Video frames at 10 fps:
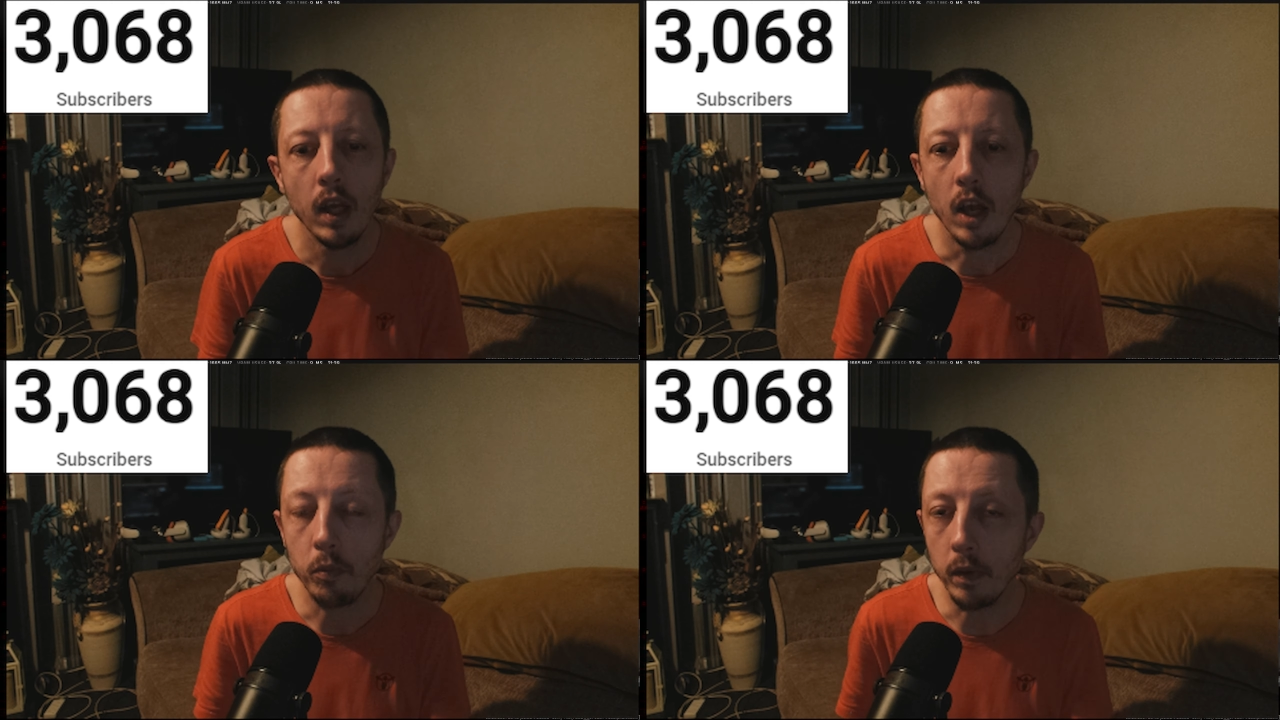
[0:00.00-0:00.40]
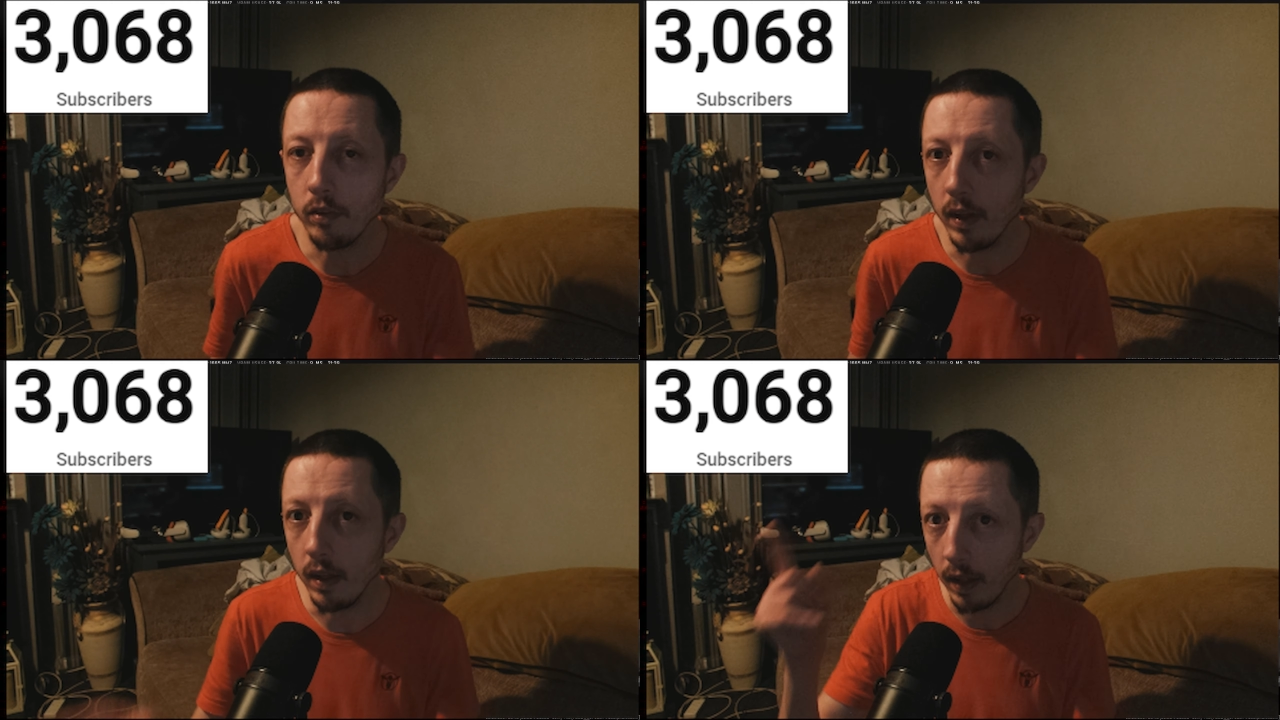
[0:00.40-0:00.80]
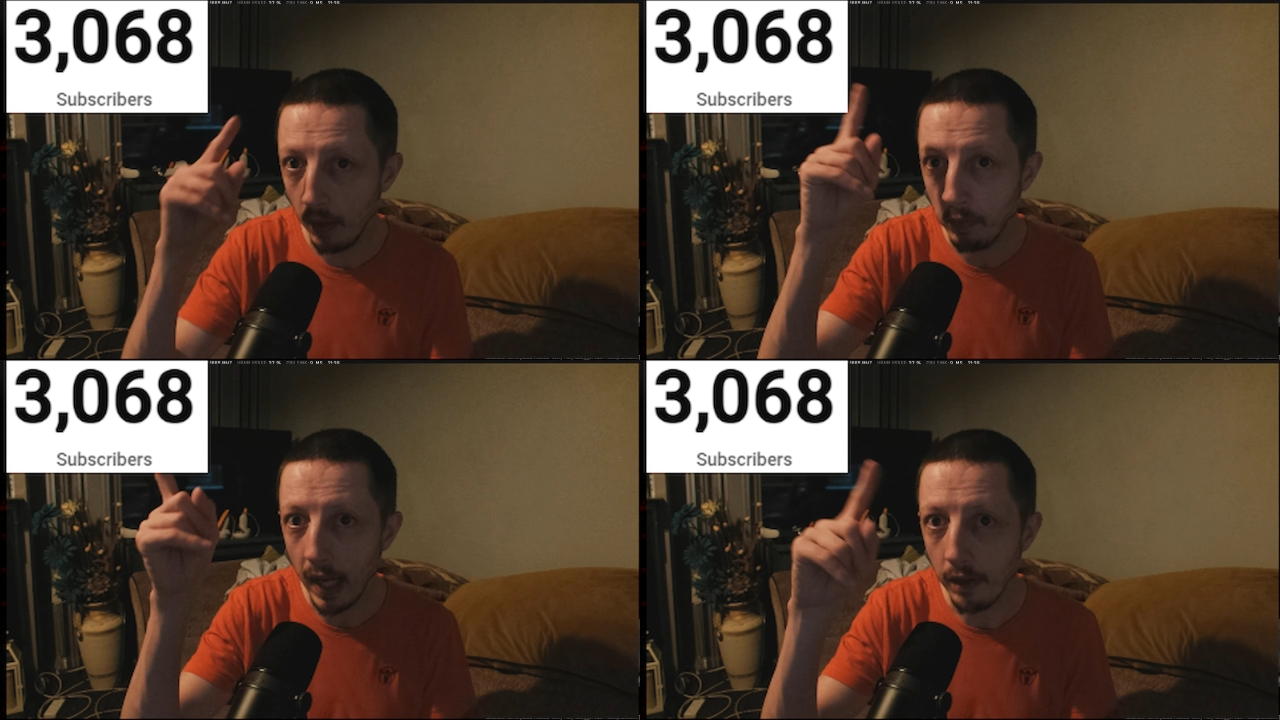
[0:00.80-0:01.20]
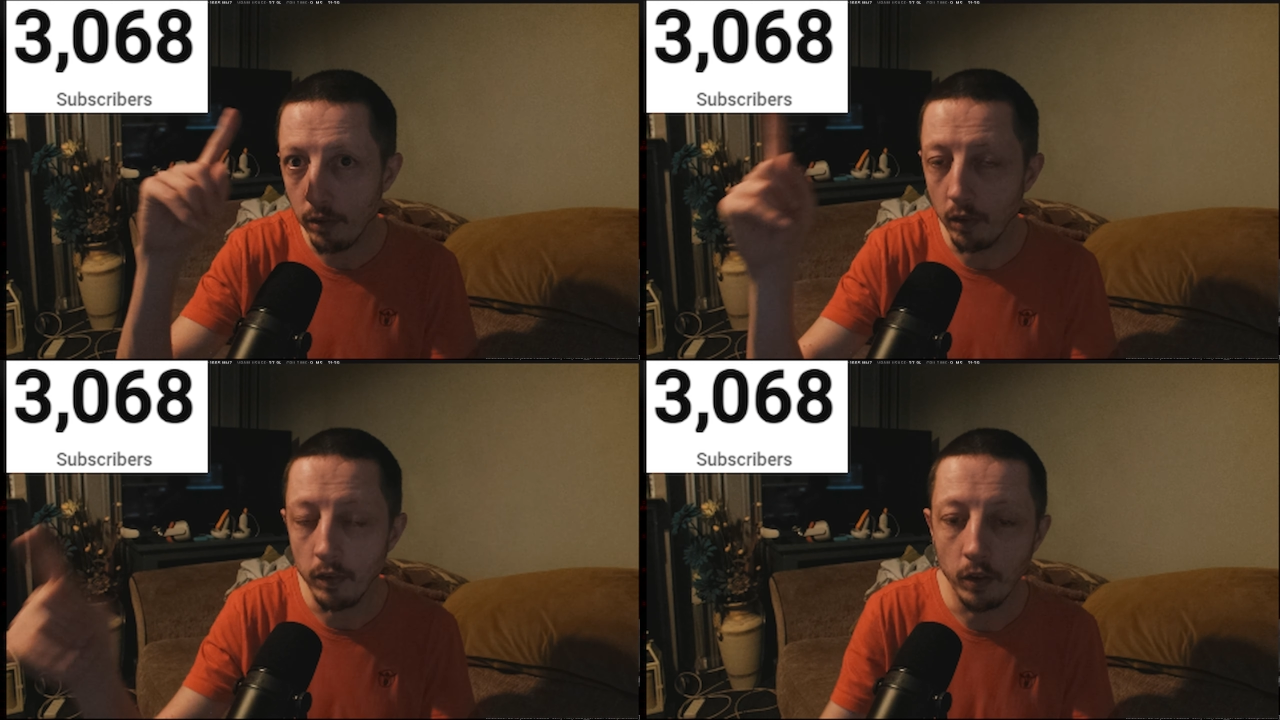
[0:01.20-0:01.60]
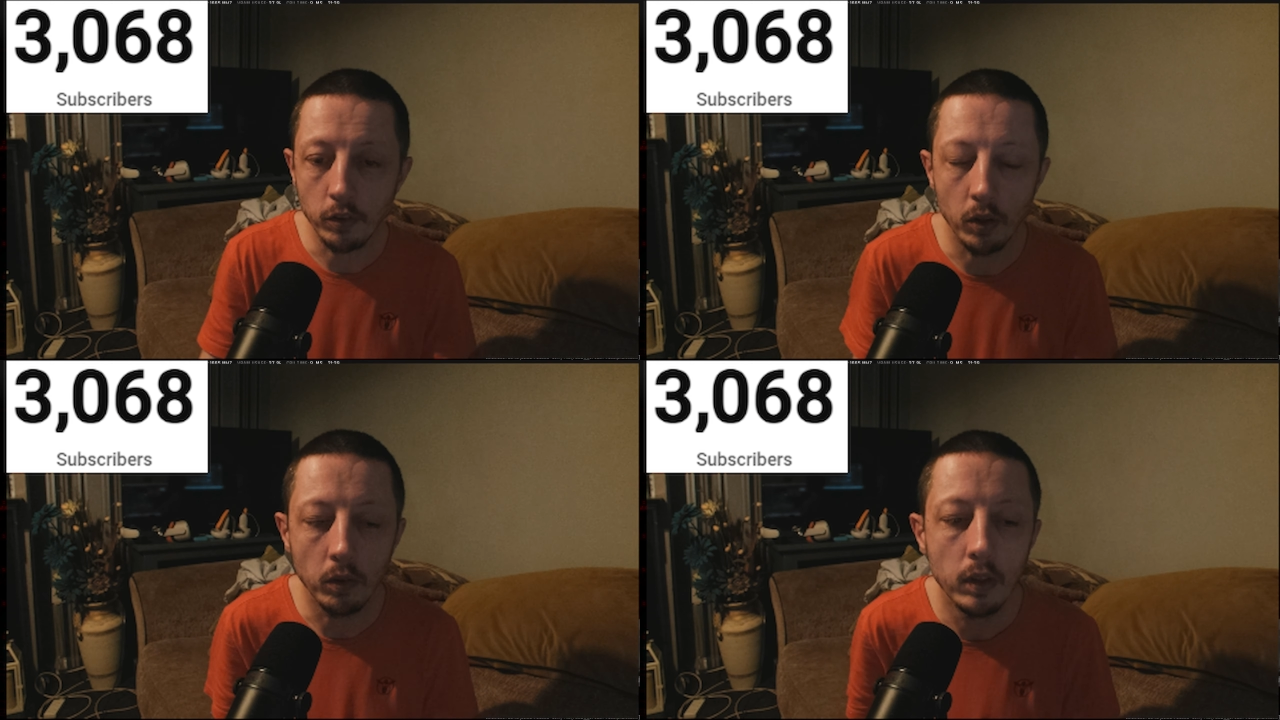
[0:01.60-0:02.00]
especially in regards to
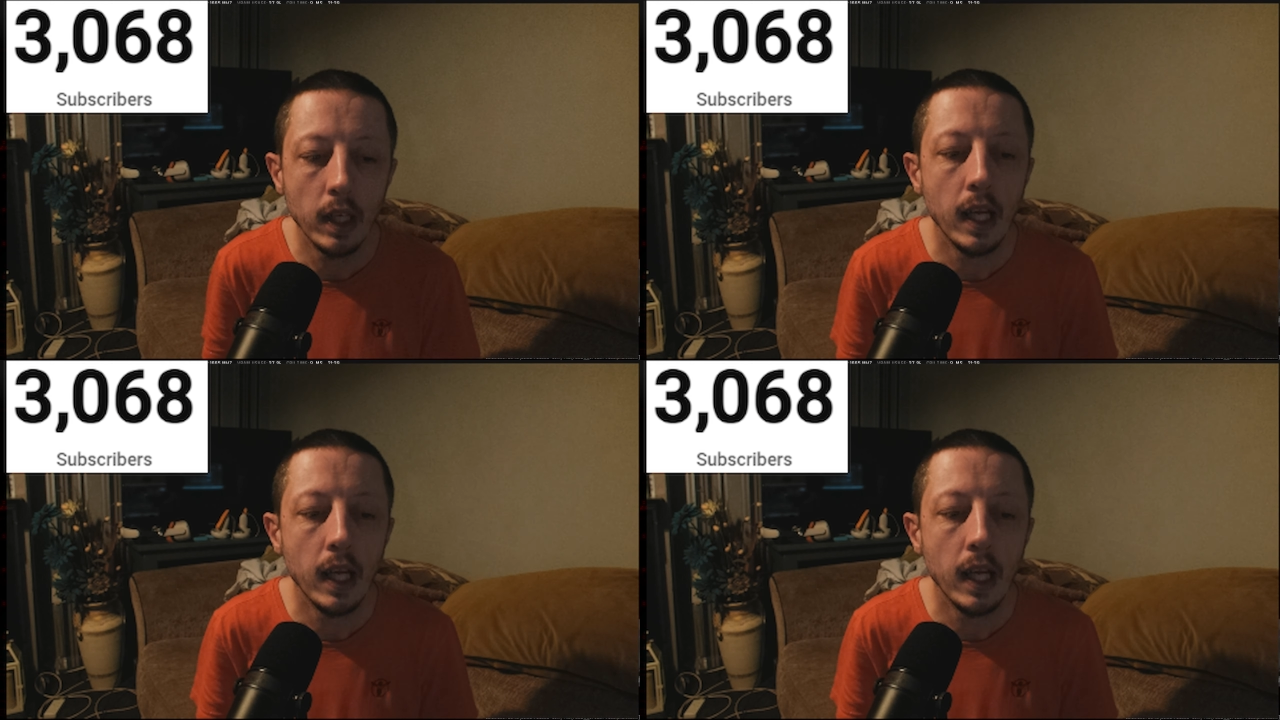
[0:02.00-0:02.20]
vertical.